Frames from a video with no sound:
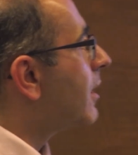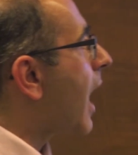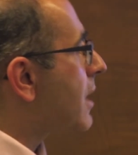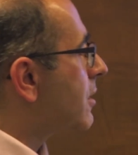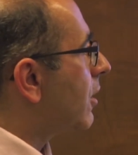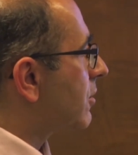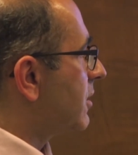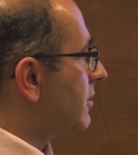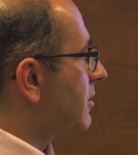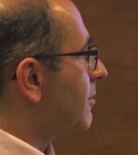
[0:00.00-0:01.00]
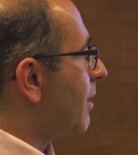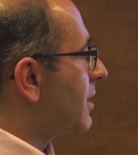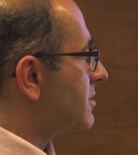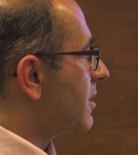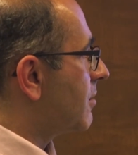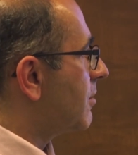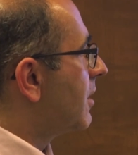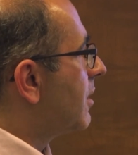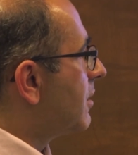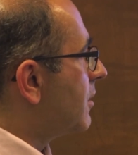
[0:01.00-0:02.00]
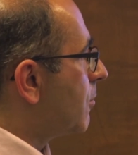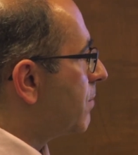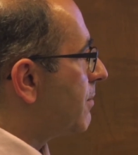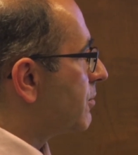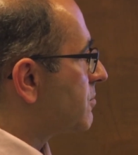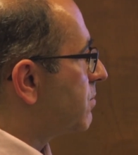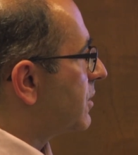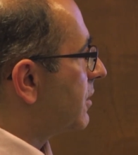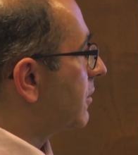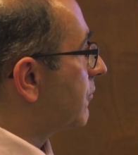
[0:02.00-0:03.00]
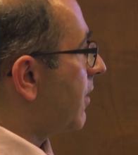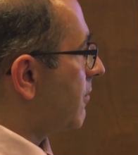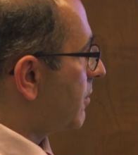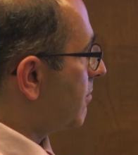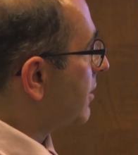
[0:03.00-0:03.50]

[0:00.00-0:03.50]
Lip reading: an ad hoc thing that depends on, you know, people's particular favorite